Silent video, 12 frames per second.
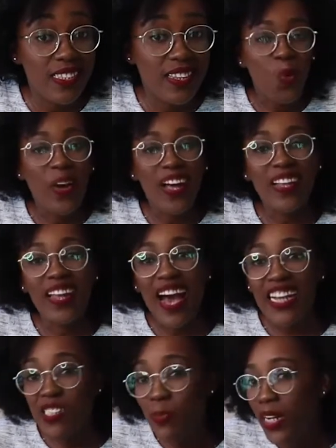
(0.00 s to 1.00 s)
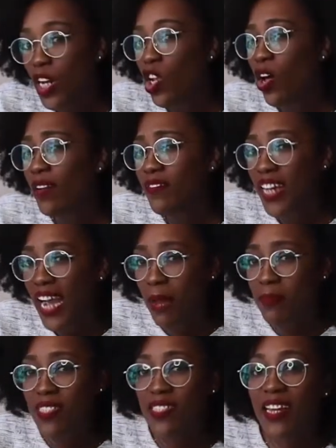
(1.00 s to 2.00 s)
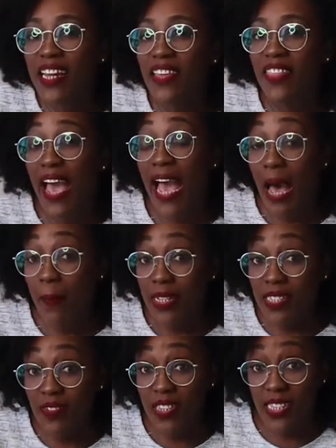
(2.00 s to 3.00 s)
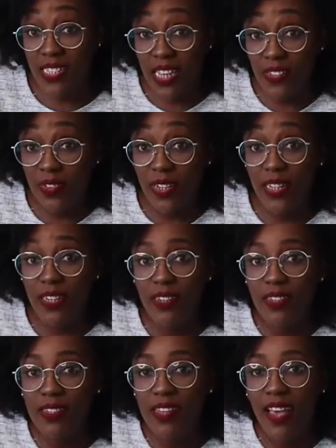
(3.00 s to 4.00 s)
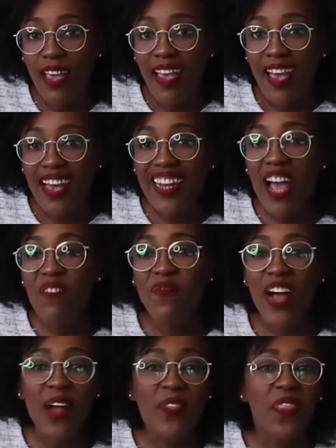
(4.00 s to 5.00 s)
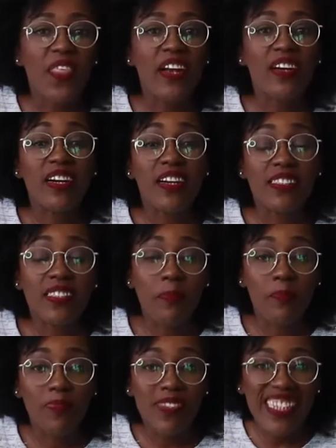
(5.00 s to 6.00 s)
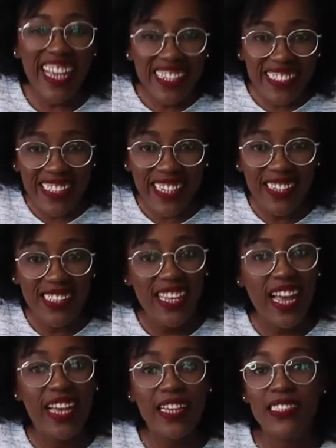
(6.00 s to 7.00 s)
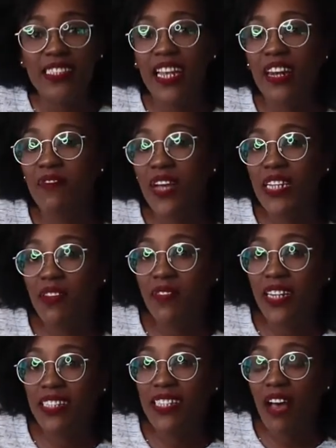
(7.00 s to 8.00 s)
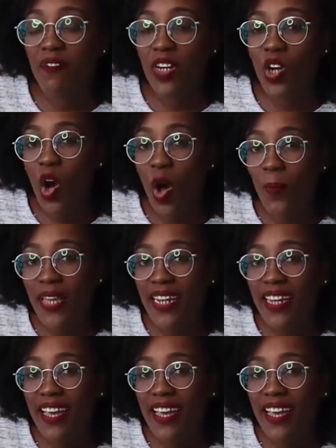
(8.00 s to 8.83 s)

Well, I spent a lot of time studying the habits of successful leaders, and I found that there are some telltale signs that effective leaders have in common,